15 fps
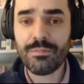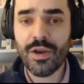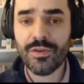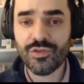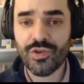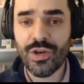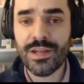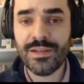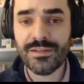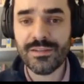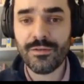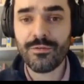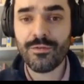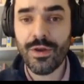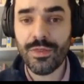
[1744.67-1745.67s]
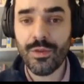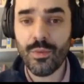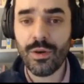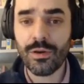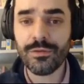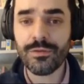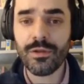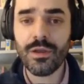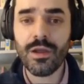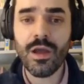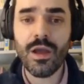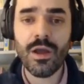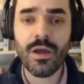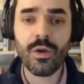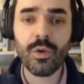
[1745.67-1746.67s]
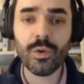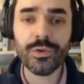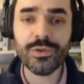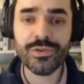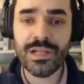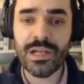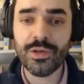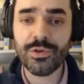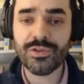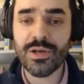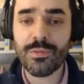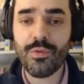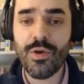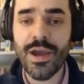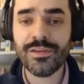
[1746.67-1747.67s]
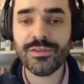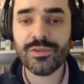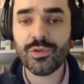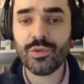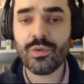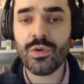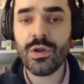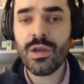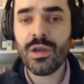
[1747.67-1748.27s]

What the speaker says: plus journalists throughout the world, all using Linkurious Enterprise to